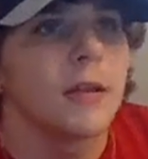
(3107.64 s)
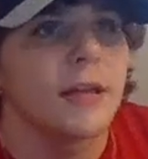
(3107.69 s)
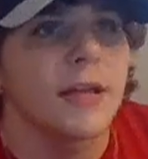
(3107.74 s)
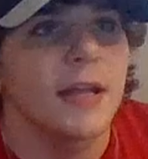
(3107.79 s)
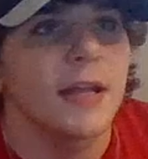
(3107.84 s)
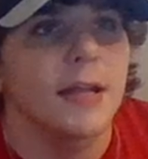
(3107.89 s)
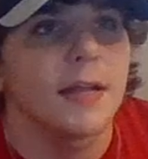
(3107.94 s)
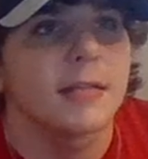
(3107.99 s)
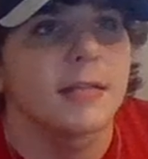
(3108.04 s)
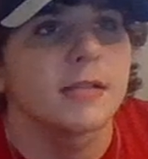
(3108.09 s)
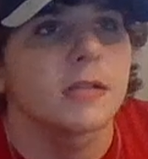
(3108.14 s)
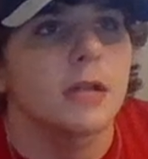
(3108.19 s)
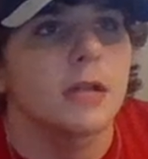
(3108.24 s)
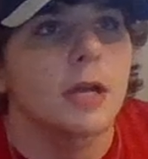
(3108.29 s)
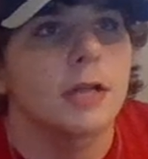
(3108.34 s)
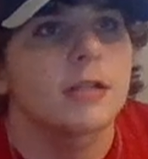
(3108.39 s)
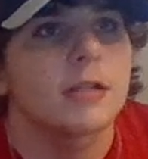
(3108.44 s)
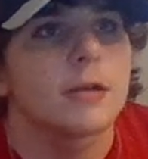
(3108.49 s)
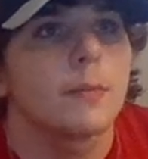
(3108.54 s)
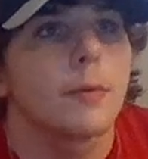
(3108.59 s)
The Kings
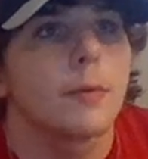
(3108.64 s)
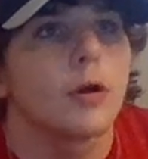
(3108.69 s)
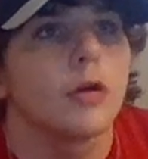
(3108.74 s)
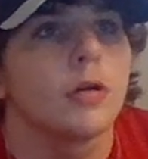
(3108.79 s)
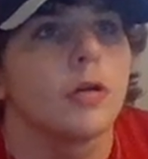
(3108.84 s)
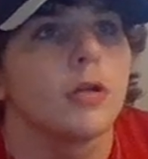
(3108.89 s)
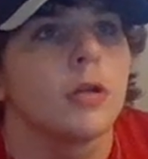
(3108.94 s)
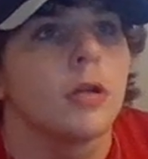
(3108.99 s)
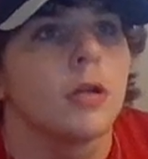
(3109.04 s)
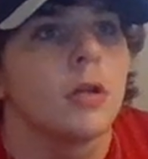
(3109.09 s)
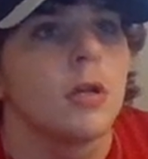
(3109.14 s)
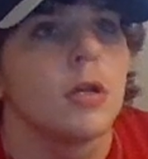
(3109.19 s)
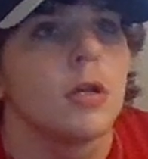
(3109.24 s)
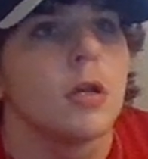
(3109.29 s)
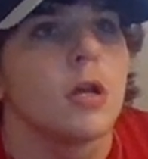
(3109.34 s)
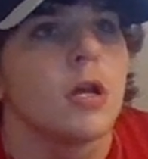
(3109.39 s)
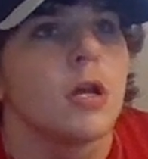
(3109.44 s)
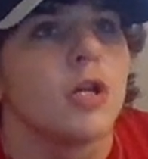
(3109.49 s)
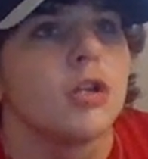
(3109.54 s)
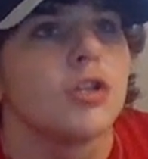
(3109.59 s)
select Martin
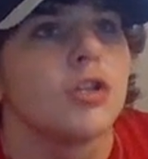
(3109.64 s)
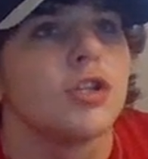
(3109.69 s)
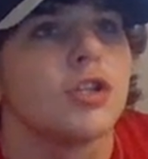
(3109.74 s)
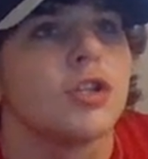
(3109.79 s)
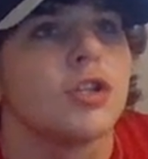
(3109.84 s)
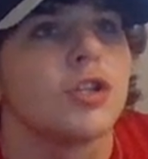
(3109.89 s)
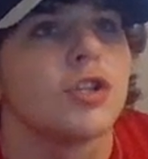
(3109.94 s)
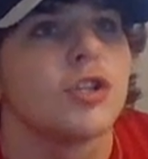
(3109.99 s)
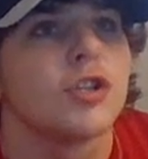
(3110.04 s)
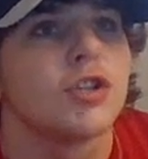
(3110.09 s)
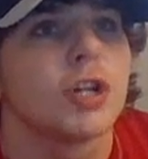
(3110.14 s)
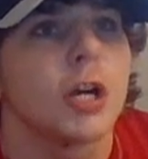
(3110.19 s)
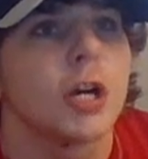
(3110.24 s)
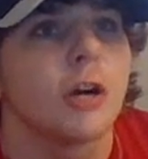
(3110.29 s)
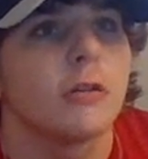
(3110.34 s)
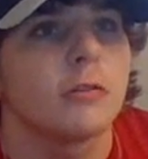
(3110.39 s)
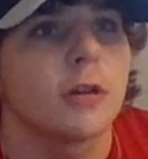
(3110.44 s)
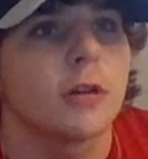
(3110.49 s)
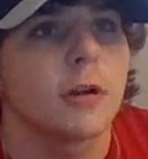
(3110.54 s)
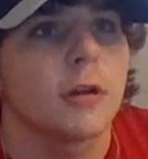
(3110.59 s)

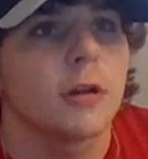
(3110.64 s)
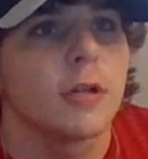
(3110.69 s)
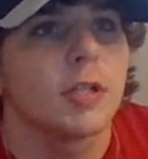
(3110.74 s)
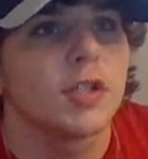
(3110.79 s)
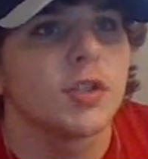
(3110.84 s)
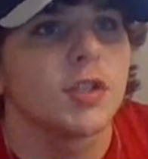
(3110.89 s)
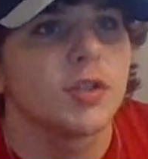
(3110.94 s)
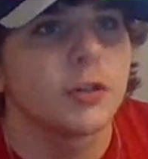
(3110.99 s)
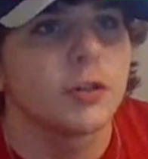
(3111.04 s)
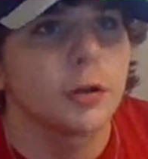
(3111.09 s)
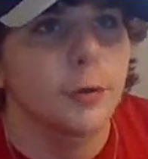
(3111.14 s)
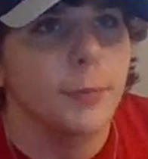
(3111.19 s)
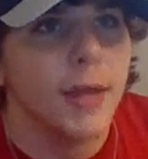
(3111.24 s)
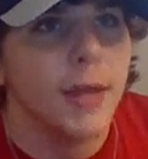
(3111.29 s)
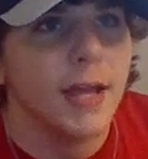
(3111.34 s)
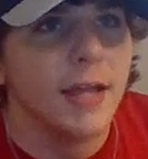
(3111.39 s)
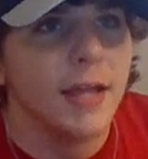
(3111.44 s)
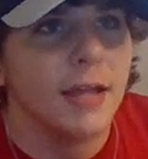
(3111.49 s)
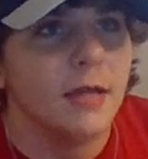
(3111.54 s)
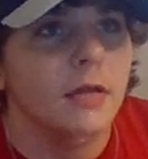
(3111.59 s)

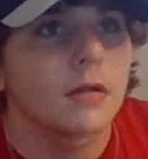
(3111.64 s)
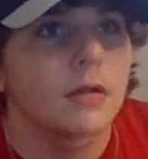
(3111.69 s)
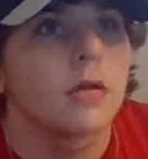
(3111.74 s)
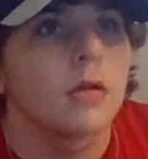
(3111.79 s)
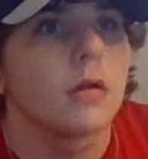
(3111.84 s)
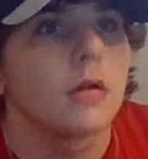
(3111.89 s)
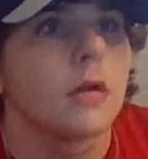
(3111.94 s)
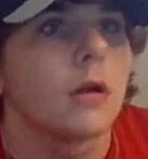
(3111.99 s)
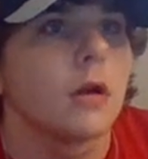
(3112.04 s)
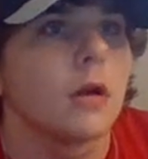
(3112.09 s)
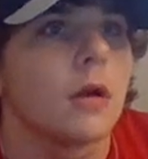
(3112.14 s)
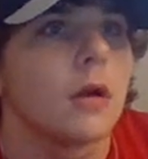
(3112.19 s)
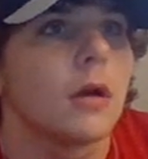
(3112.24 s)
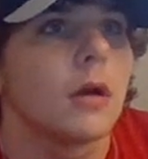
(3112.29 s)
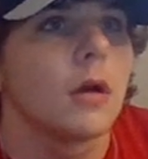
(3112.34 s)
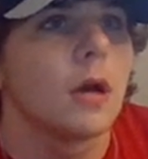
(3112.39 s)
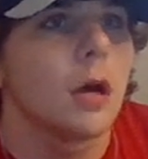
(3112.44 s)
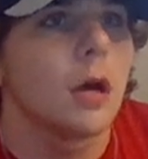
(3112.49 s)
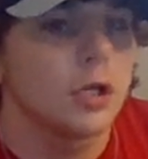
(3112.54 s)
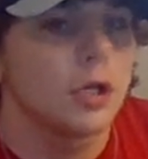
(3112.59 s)
Tromick,
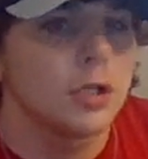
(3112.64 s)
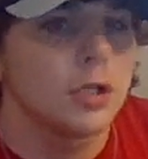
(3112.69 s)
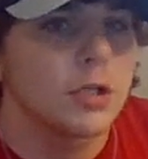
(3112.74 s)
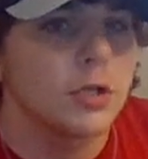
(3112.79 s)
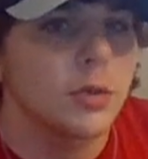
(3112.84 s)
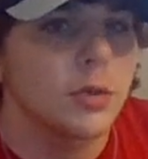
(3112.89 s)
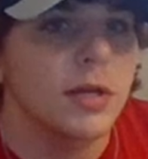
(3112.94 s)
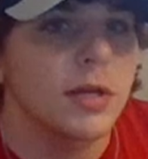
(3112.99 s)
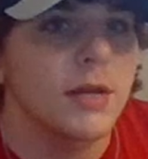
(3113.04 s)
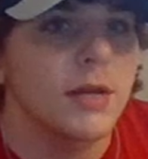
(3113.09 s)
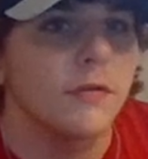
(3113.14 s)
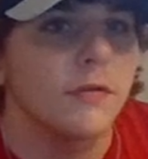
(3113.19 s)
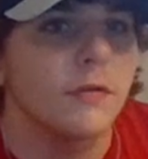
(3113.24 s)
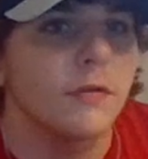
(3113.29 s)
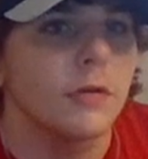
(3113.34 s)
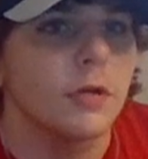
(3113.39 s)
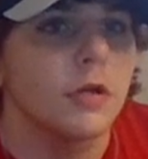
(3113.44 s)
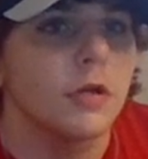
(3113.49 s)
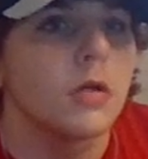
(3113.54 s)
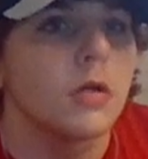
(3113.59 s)
120th
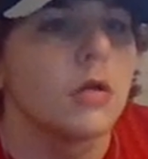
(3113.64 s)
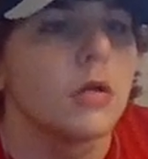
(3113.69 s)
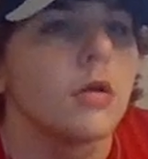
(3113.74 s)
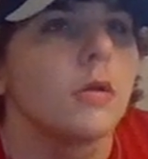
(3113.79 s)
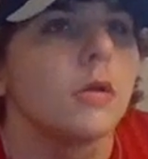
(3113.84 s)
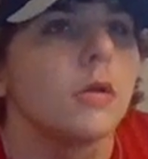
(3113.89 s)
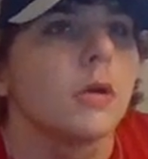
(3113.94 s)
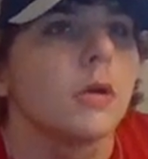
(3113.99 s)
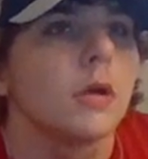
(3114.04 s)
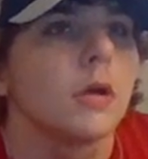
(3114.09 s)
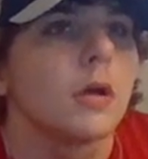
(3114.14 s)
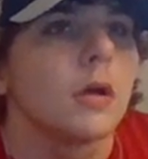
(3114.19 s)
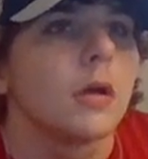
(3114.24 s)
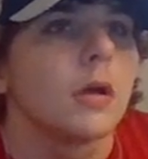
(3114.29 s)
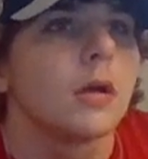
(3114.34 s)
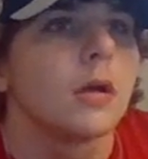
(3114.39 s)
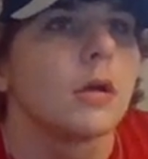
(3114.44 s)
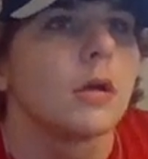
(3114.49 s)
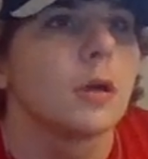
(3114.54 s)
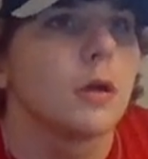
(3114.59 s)
overall.
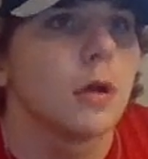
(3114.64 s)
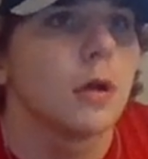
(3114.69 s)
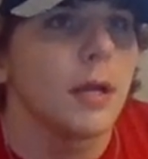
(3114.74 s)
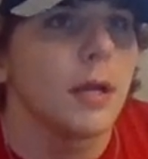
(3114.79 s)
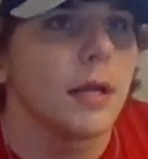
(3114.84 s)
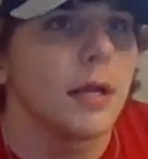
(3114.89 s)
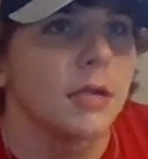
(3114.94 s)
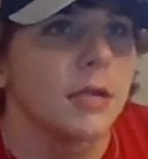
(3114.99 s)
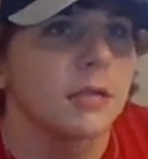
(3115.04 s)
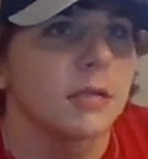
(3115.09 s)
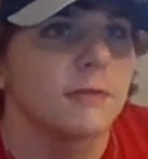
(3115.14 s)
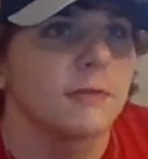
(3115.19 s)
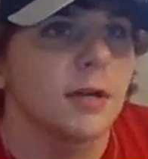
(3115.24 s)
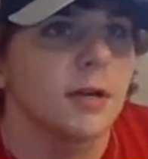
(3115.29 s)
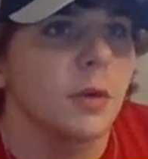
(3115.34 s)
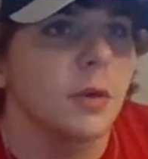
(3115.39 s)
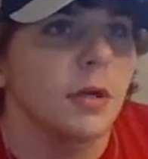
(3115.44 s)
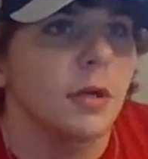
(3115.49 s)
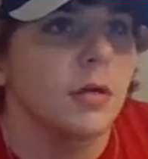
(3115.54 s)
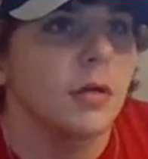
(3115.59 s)
He is a
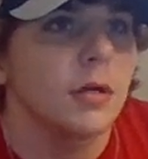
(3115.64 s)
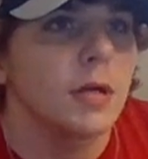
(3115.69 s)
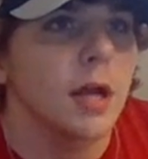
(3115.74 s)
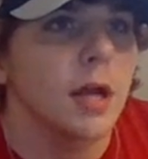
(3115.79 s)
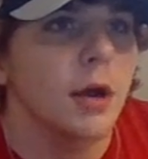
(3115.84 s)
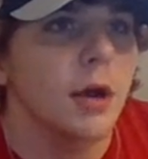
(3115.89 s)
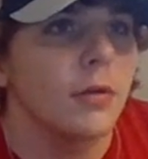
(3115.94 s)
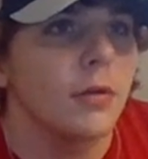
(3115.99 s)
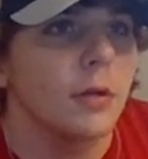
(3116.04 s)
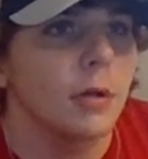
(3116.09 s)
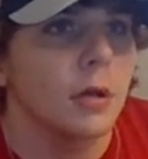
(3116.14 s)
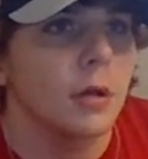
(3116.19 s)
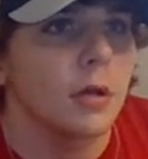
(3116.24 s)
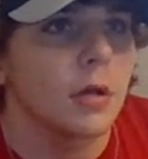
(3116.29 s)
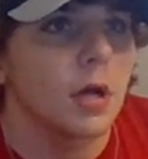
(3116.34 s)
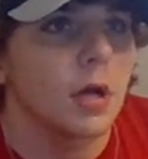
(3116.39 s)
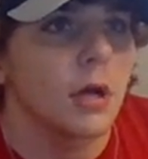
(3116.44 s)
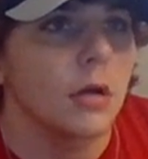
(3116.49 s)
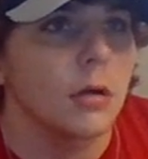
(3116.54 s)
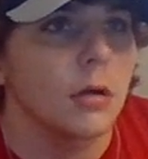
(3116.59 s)
right winger. Now on the
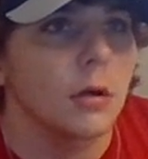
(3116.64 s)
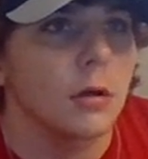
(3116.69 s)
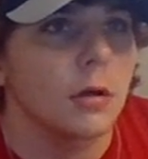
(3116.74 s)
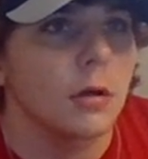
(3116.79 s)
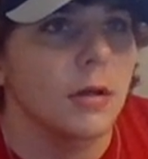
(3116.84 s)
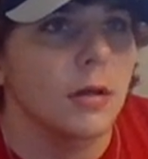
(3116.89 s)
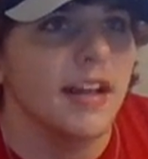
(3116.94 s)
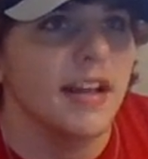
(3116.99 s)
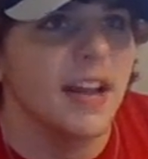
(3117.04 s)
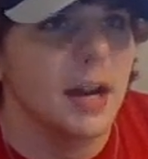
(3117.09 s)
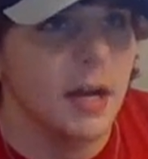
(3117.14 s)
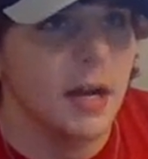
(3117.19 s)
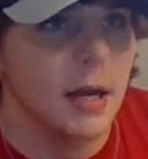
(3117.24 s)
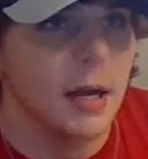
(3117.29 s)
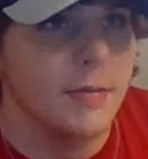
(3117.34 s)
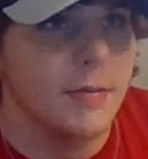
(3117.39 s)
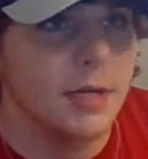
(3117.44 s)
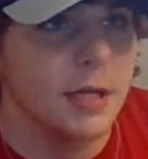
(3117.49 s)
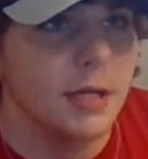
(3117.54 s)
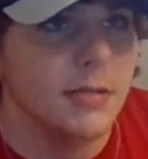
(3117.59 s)
clock are the
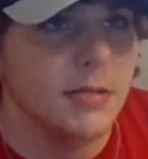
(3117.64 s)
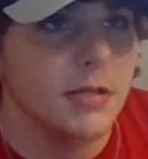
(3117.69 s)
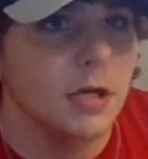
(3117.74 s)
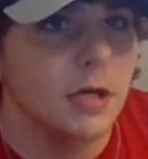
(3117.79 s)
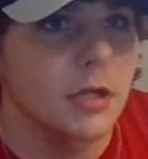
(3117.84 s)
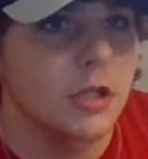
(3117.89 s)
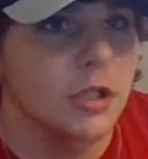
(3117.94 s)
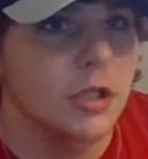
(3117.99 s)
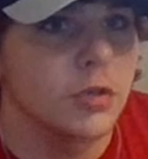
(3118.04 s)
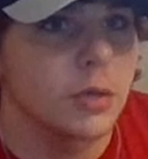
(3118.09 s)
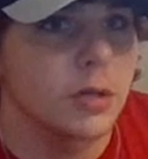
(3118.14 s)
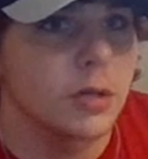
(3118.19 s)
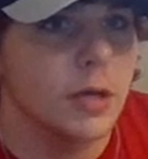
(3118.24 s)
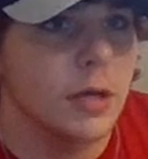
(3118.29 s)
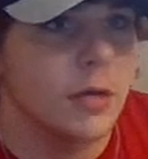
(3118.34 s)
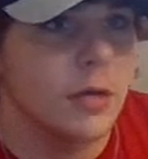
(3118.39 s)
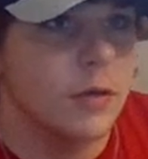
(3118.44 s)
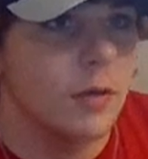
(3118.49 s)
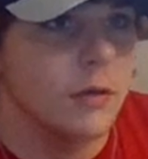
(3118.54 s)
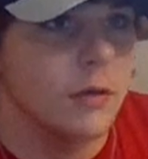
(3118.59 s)
Anaheim Ducks,
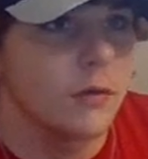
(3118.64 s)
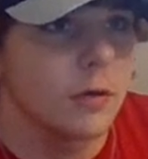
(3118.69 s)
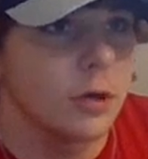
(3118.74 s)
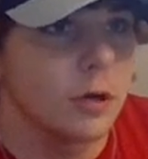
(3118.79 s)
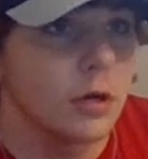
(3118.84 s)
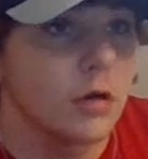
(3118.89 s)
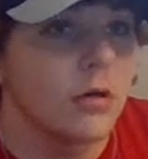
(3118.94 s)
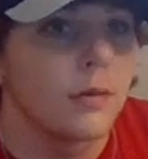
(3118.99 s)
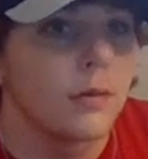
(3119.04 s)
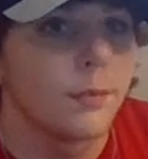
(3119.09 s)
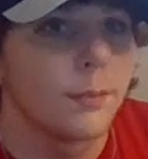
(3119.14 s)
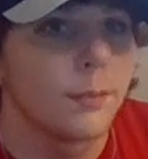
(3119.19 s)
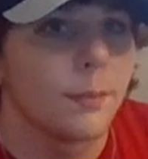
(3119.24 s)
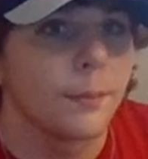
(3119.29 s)
129th overall.